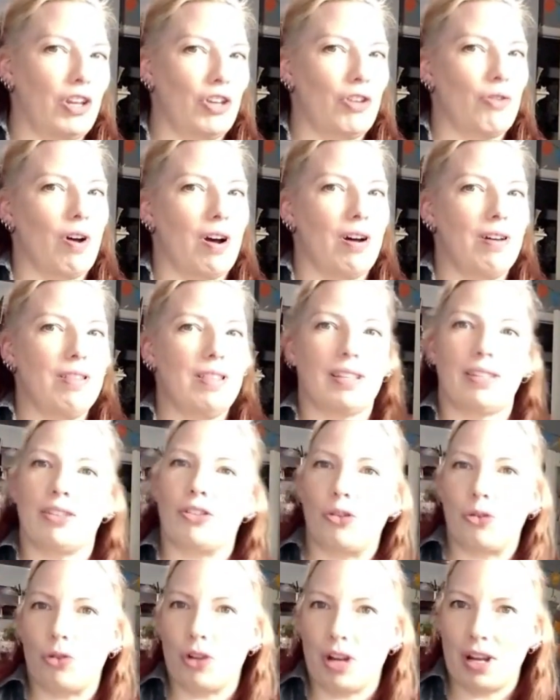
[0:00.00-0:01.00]
y'all. This is
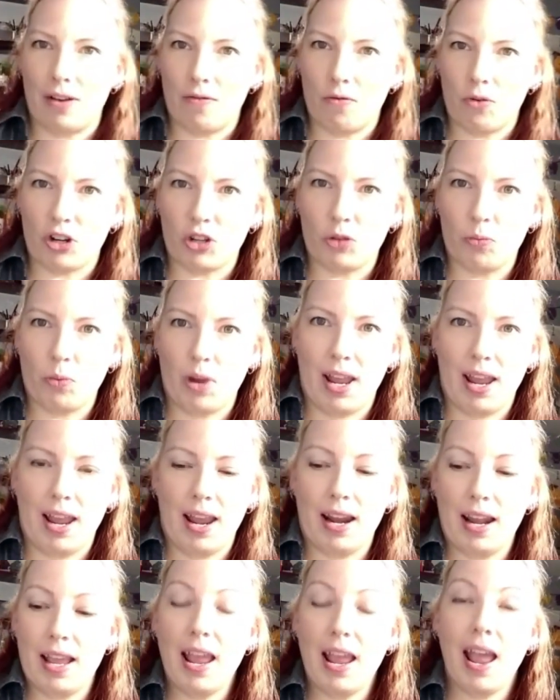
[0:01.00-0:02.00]
Creative Works by
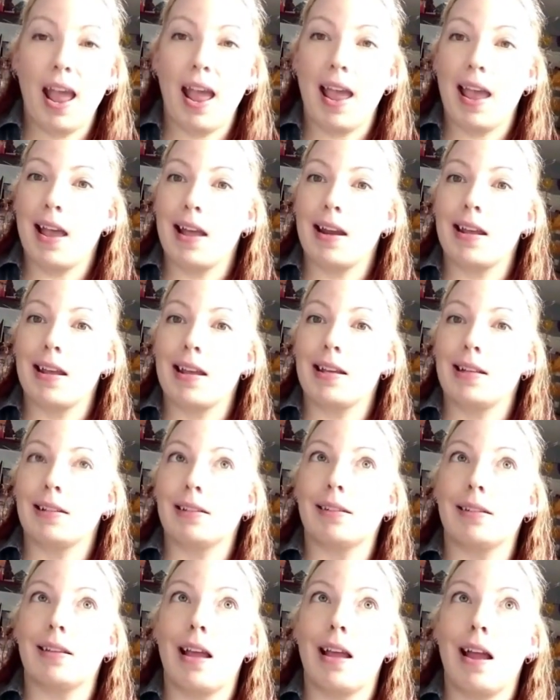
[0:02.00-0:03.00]
Annie, and
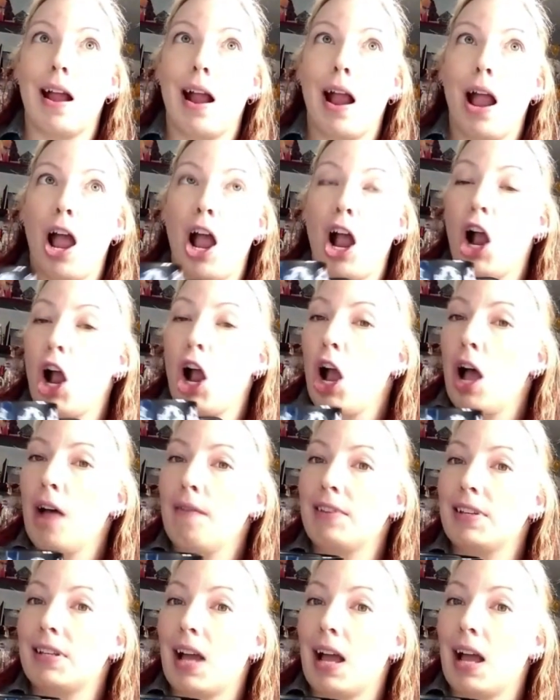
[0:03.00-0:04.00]
it's
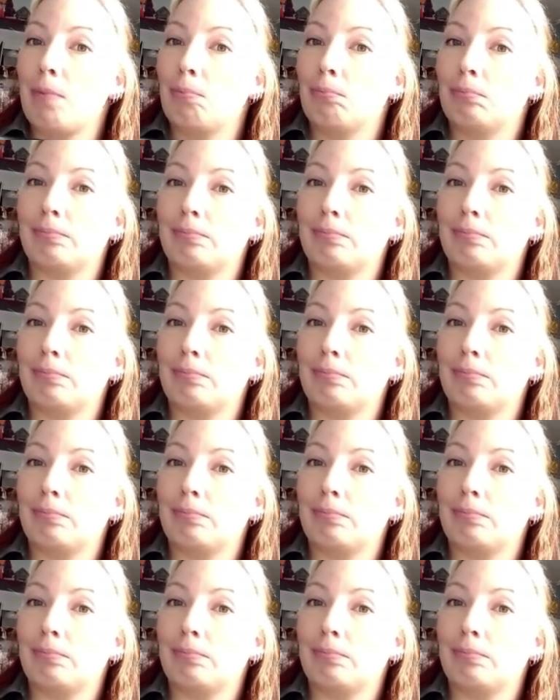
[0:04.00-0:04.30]
coffee time.